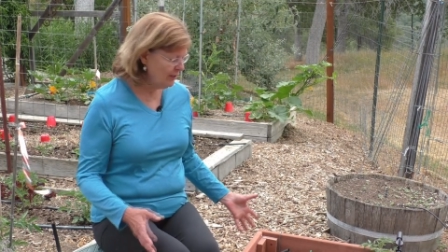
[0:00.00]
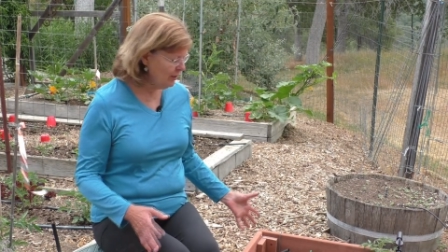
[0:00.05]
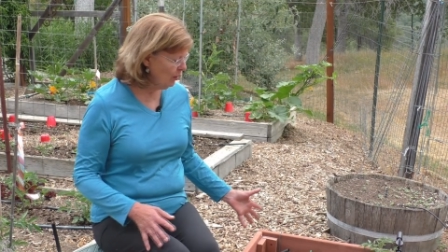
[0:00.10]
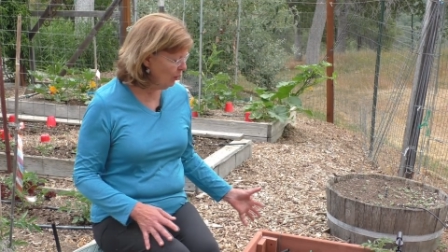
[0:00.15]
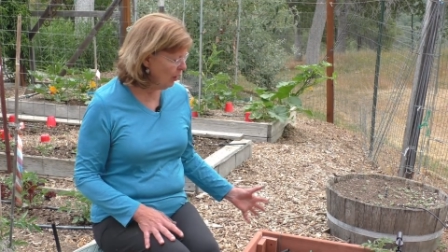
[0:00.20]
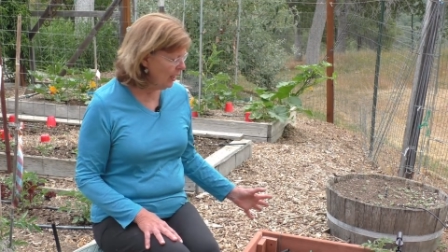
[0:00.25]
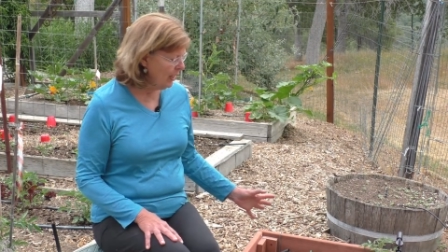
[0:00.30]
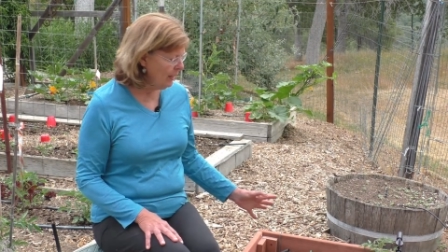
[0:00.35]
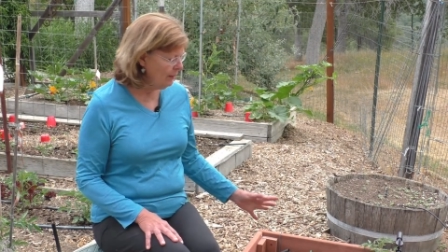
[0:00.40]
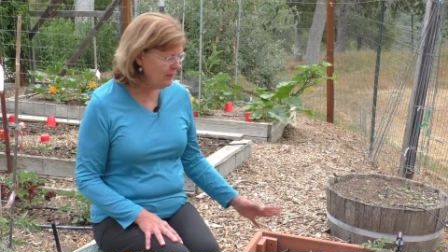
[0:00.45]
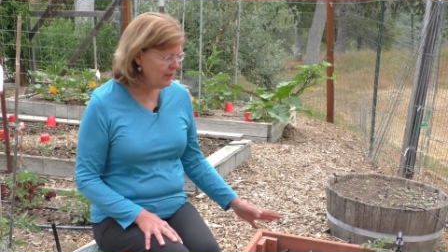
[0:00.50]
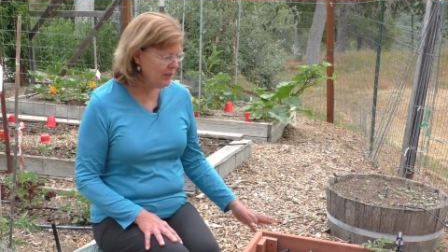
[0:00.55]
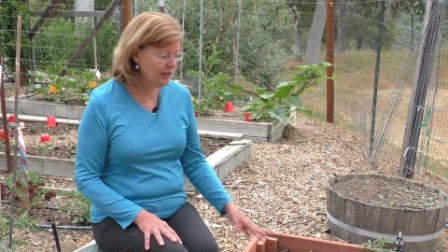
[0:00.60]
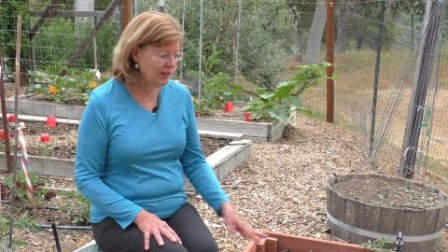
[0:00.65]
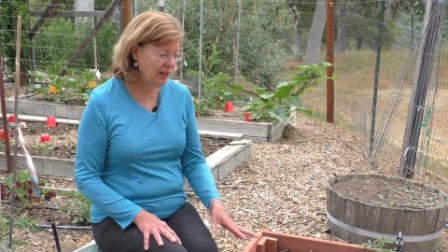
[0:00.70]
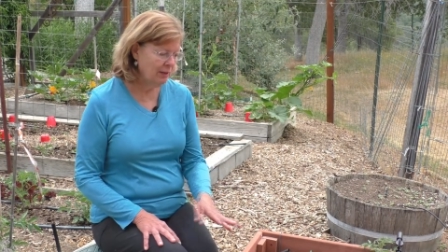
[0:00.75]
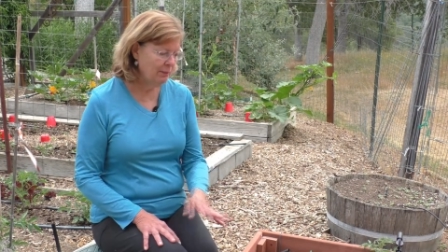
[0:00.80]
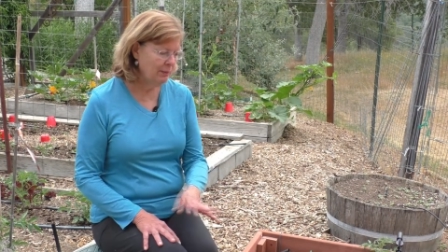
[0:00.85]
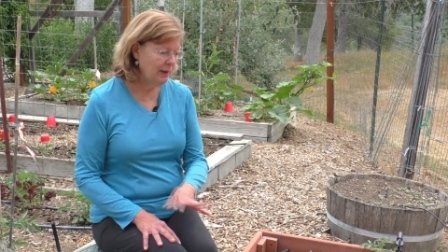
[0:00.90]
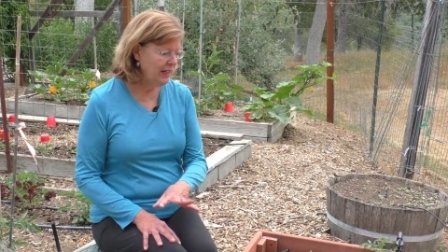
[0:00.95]
so I'm
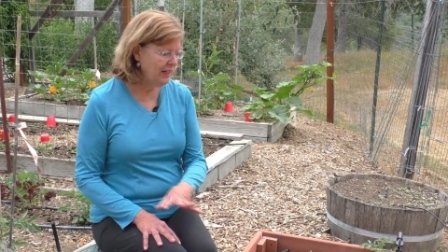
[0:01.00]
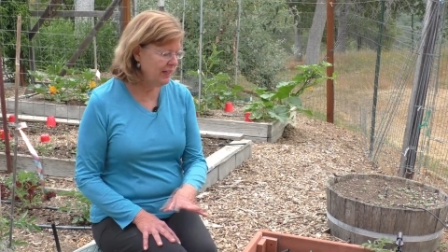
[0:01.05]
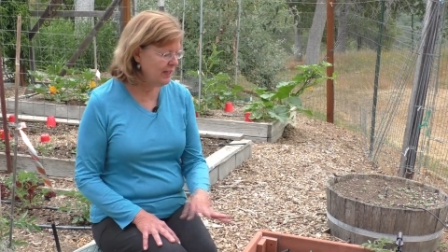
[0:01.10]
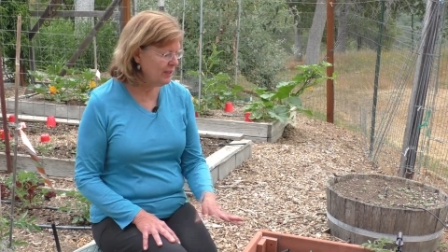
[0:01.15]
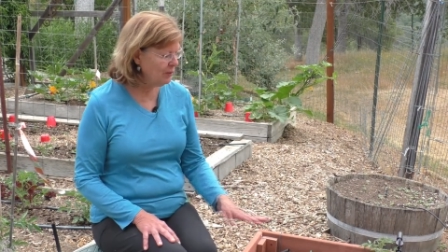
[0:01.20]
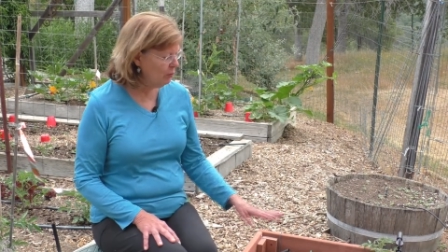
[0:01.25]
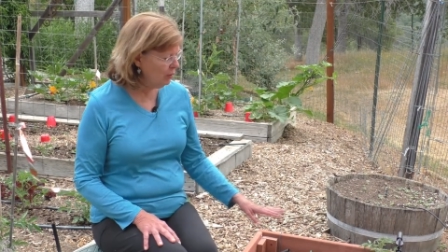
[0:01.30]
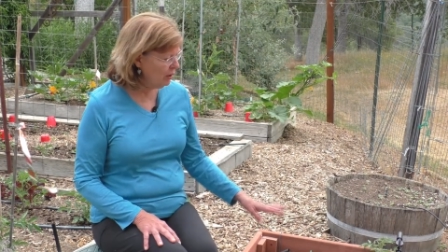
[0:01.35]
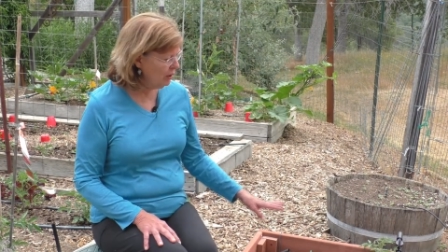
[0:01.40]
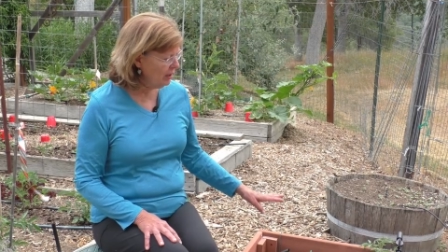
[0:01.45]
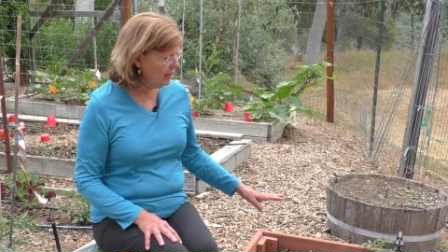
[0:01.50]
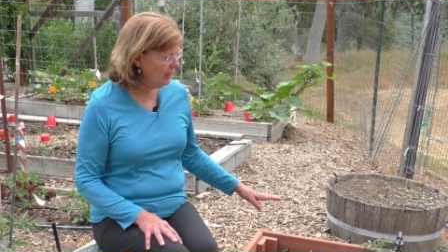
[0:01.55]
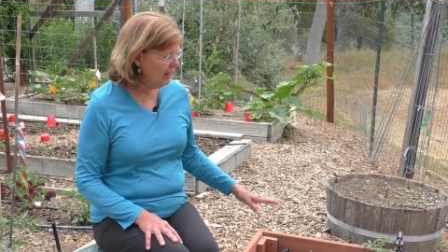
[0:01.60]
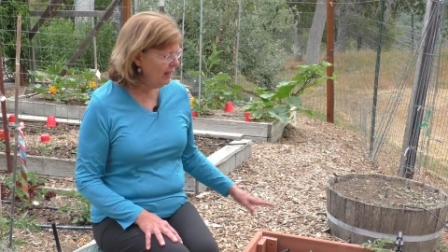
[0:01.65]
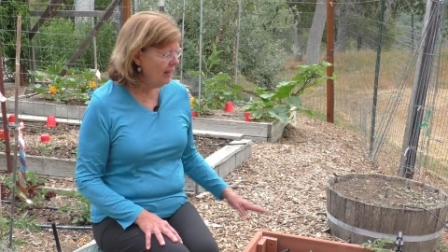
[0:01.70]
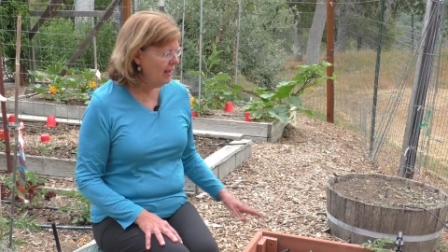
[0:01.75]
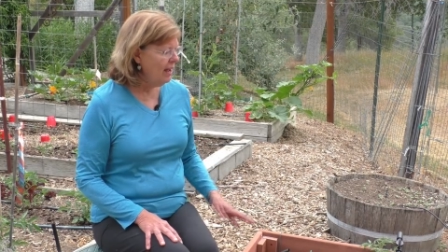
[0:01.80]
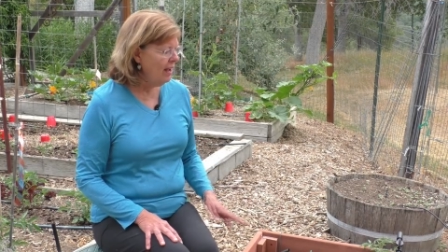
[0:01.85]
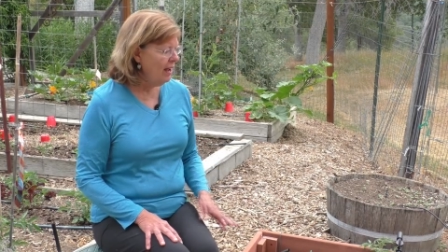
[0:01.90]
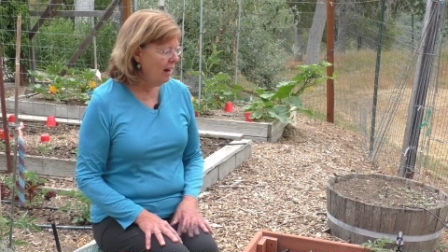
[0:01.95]
just going to make this work,
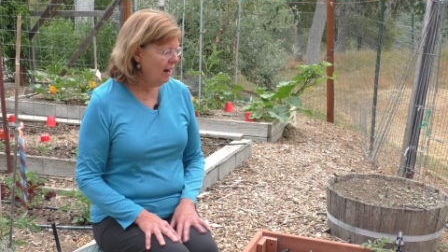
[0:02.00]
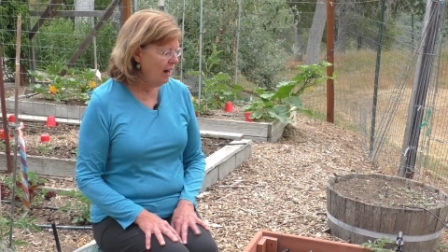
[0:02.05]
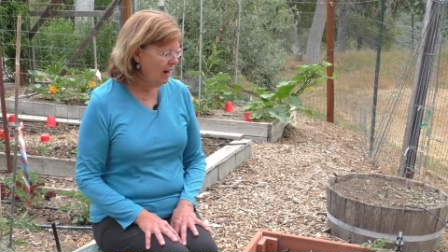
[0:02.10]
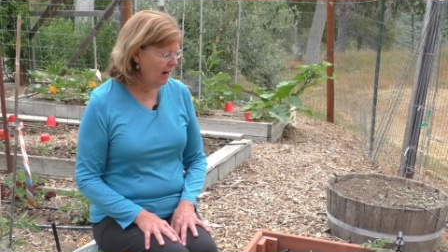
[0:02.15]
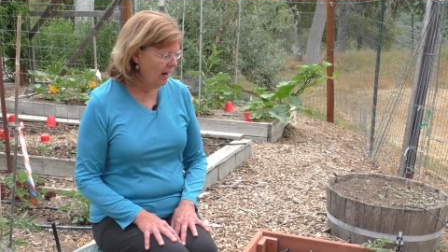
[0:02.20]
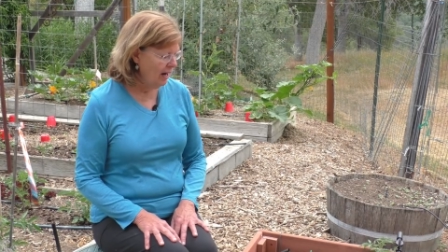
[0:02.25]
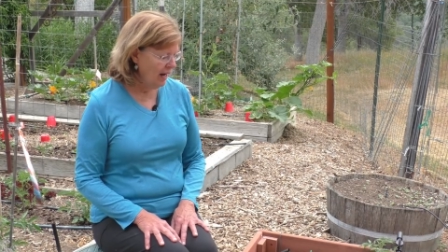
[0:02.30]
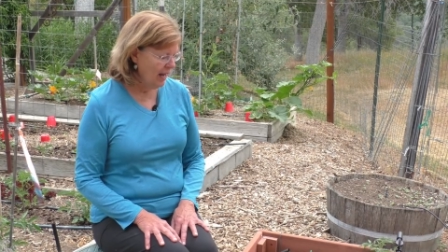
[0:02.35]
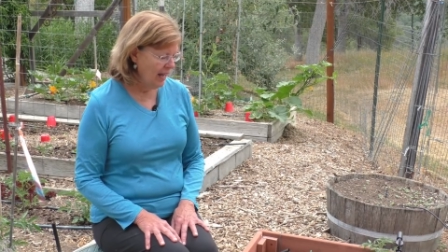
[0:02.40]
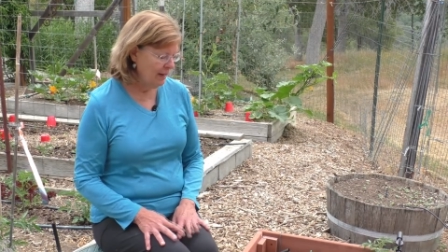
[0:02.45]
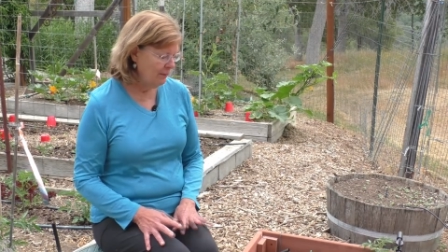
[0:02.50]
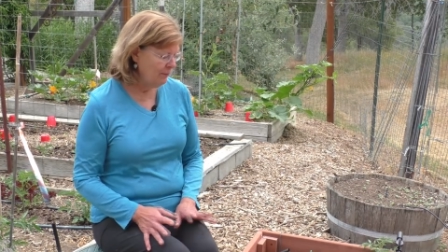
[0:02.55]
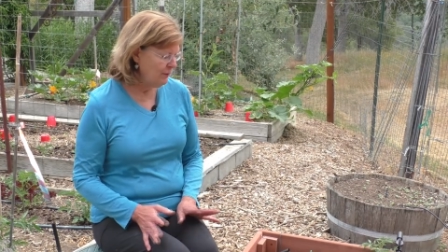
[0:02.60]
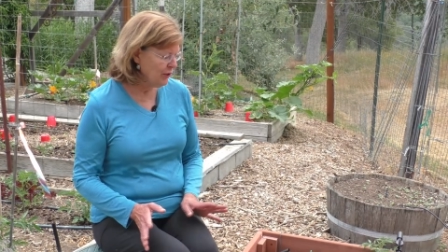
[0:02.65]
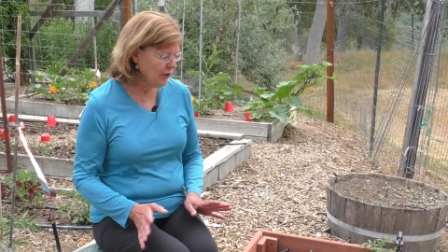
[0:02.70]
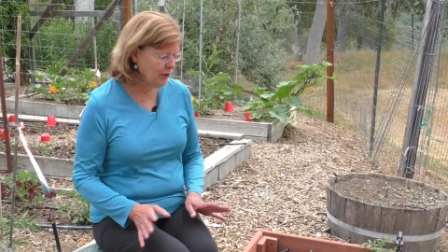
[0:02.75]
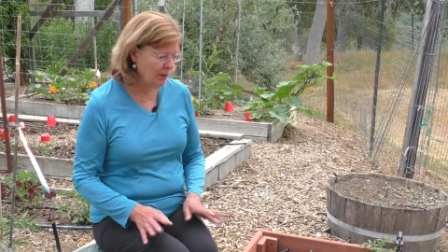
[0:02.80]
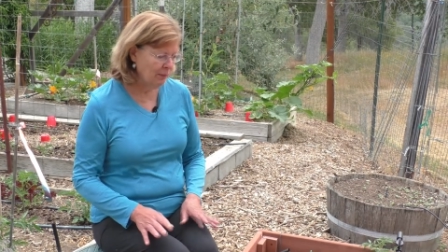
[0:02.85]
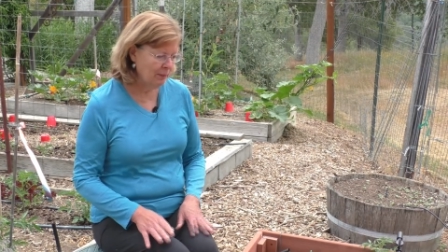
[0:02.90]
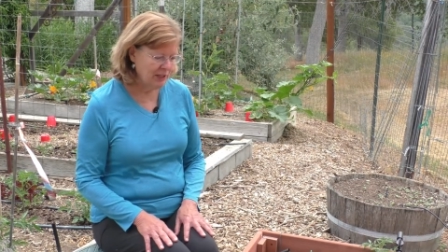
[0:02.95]
and I'm
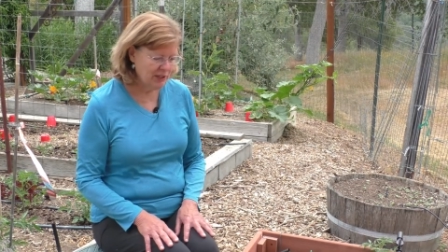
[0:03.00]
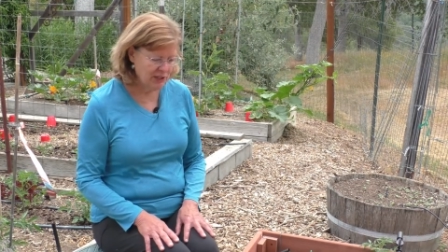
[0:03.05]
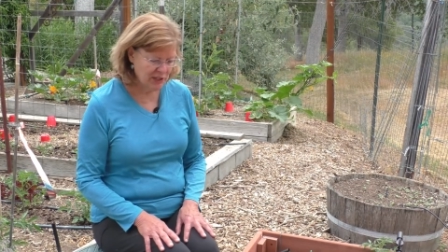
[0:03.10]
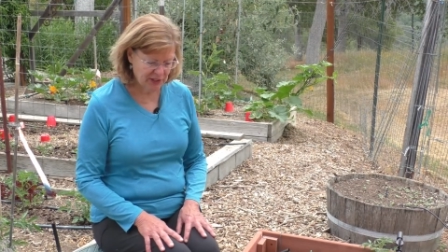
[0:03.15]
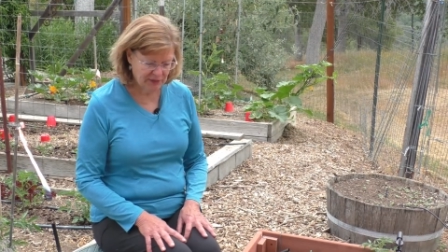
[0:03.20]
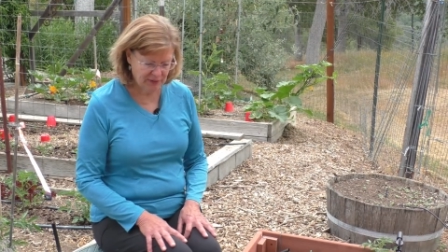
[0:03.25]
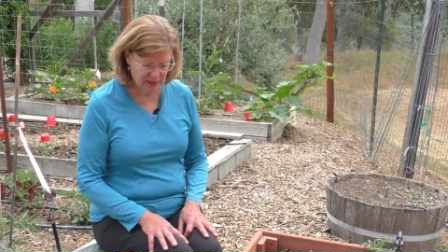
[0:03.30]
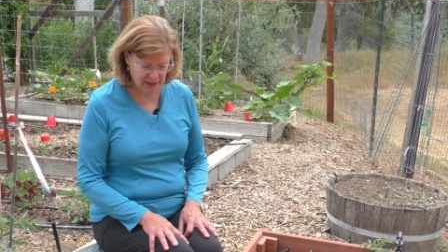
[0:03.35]
sure it'll be just